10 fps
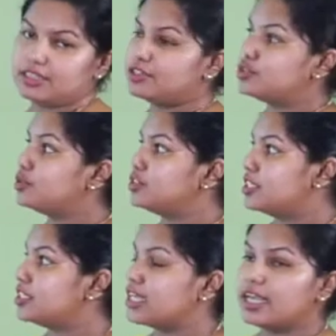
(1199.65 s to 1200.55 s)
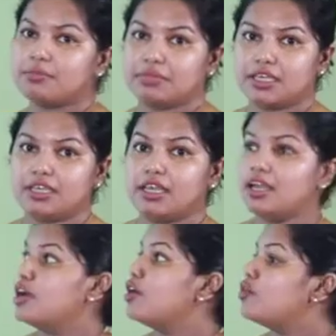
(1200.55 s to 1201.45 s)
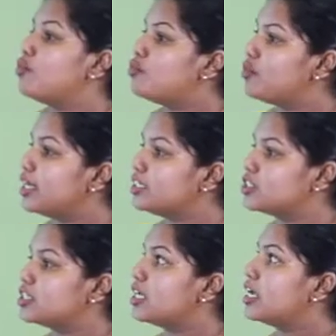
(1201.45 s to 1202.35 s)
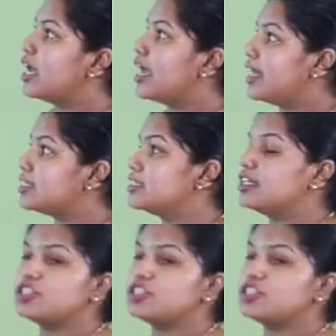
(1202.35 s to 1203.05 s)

So just tell me which has the